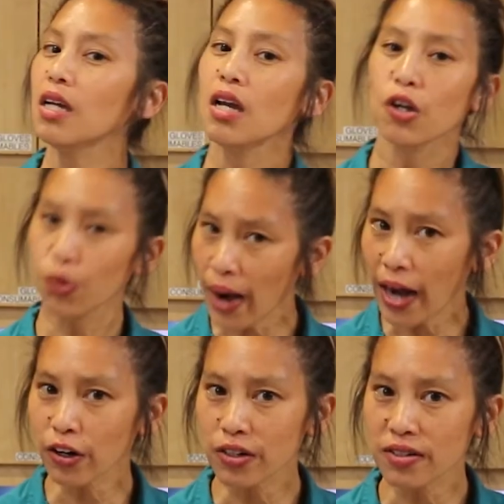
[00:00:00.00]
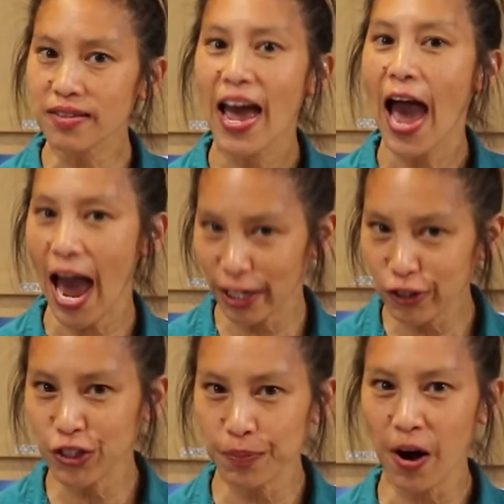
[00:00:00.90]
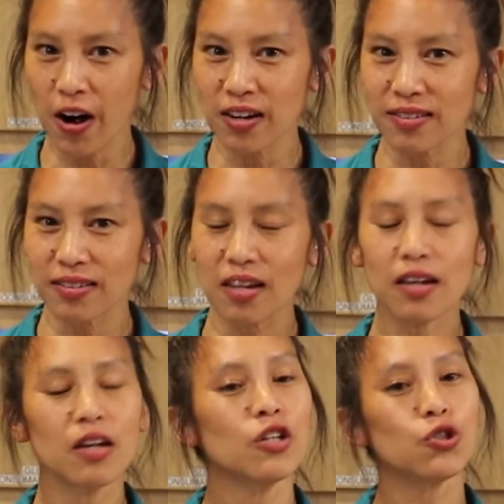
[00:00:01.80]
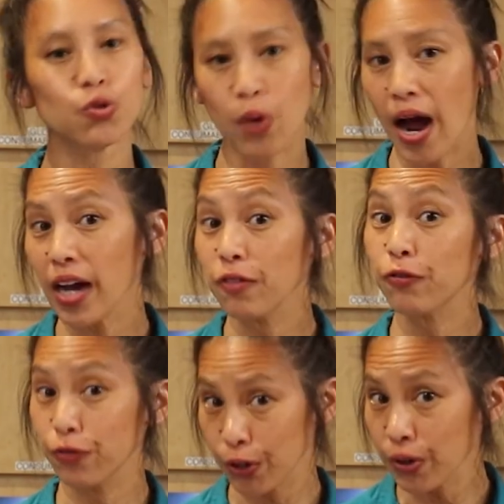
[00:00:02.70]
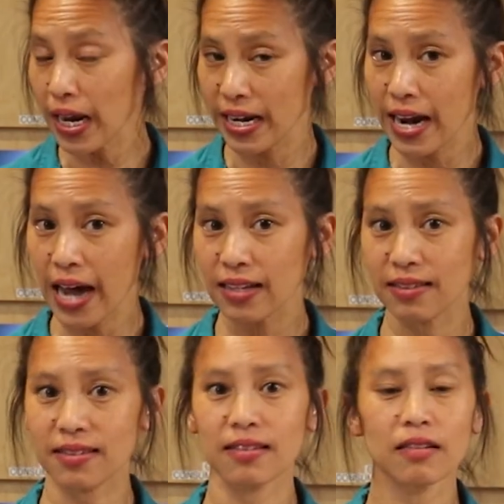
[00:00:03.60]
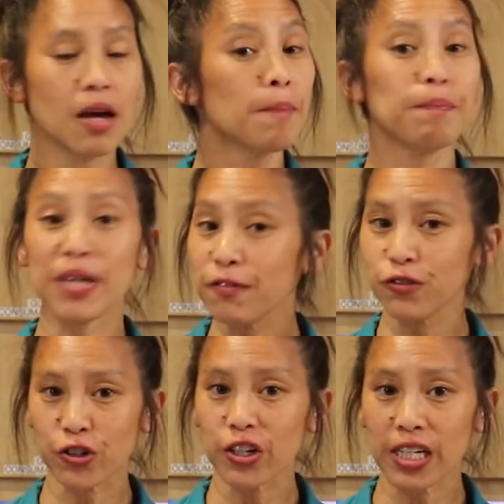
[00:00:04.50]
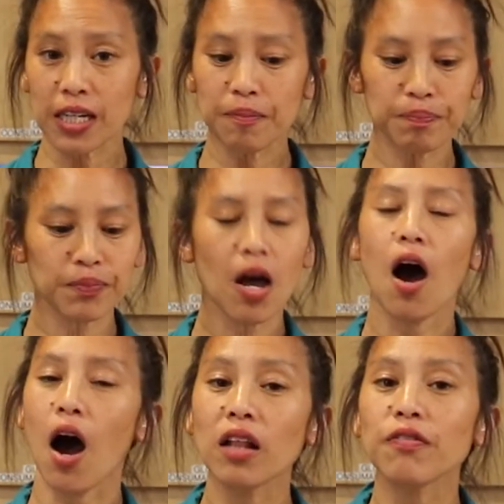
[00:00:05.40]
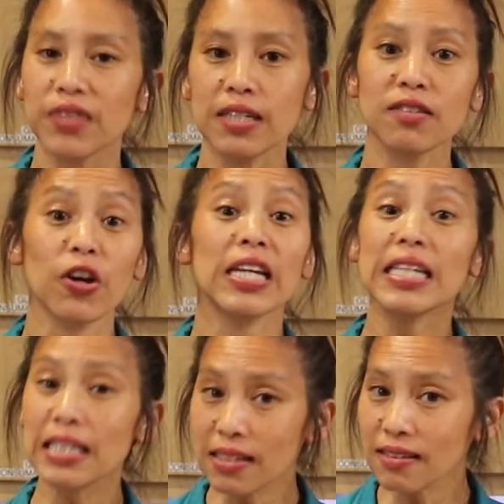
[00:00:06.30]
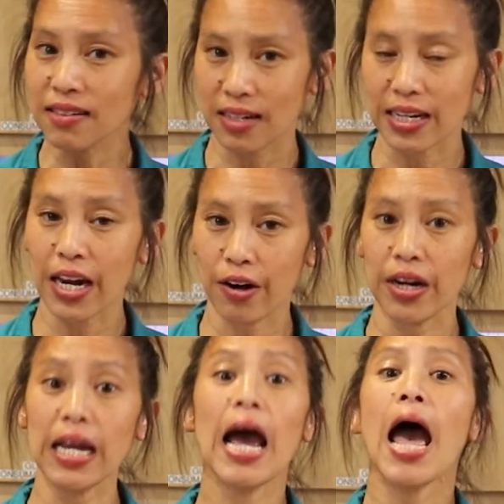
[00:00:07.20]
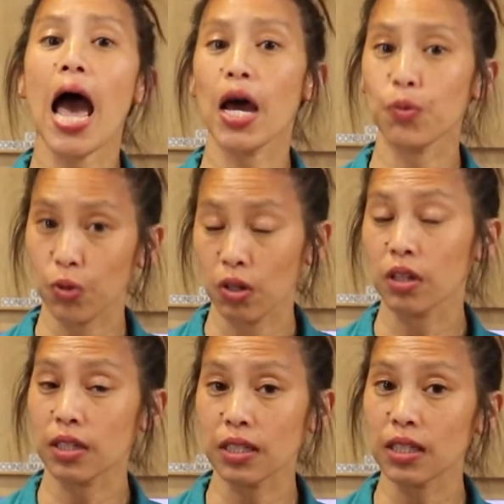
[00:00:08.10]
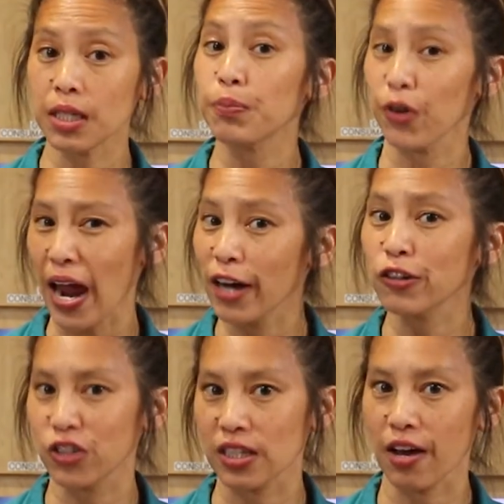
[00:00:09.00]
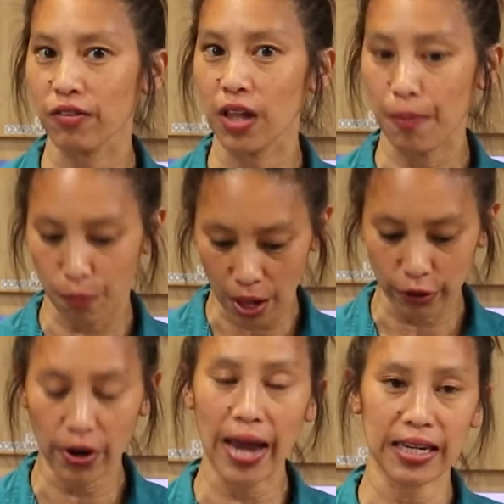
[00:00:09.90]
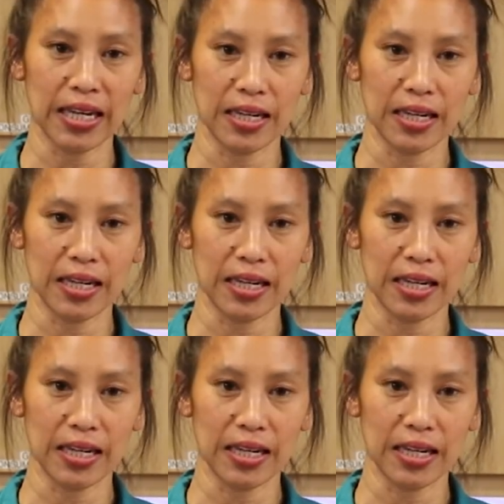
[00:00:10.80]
Crackers, energy bars, dried fruit and nuts, beef jerky, all of these are easy to carry and will keep your energy level up while you're hiking.